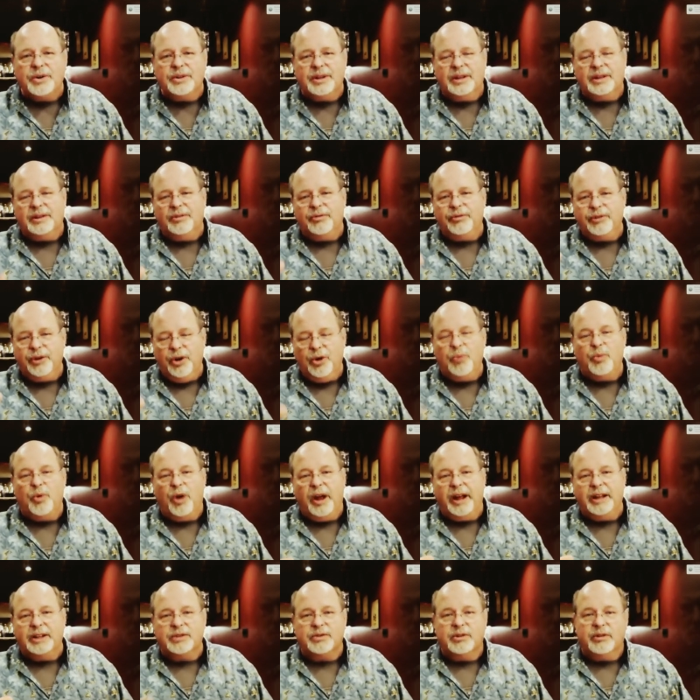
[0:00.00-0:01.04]
then the film
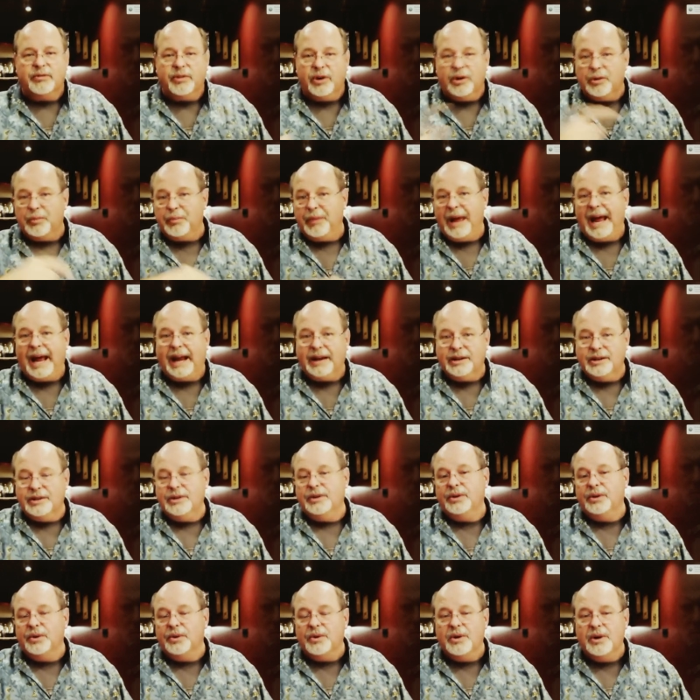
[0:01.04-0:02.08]
rights revert back
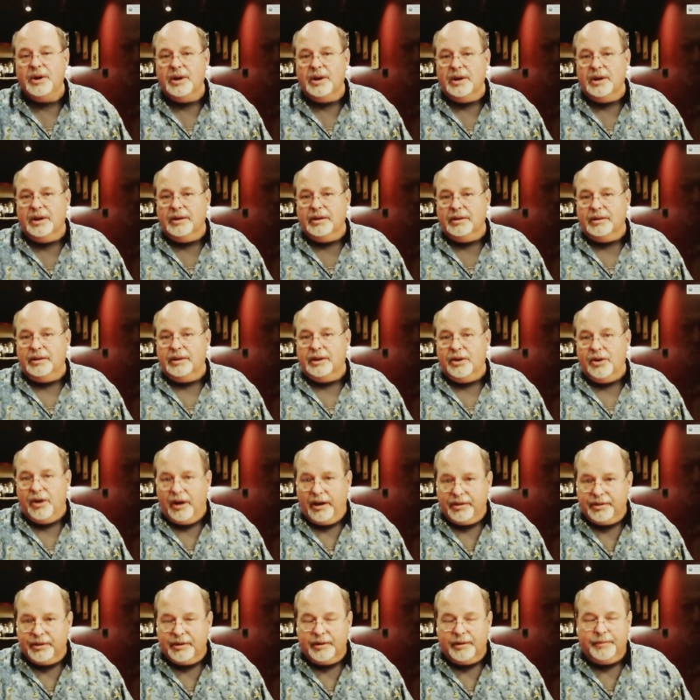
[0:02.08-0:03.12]
to the
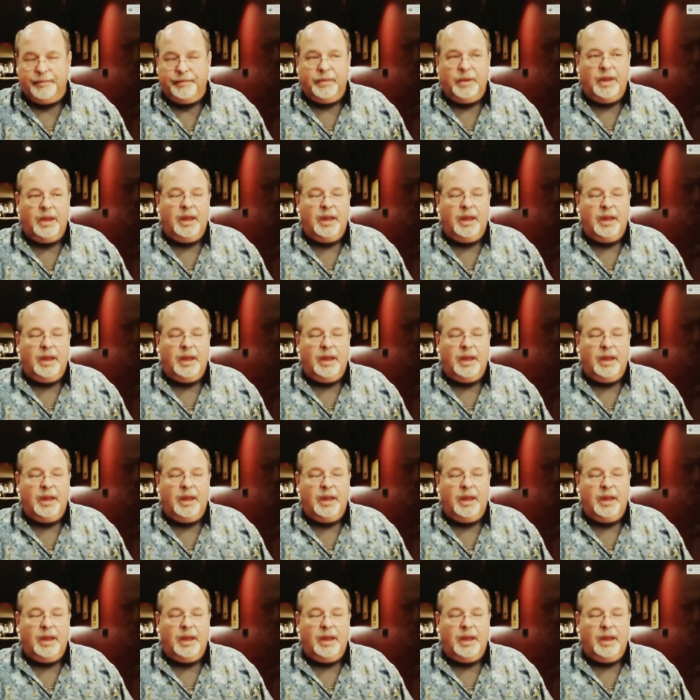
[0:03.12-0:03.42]
author.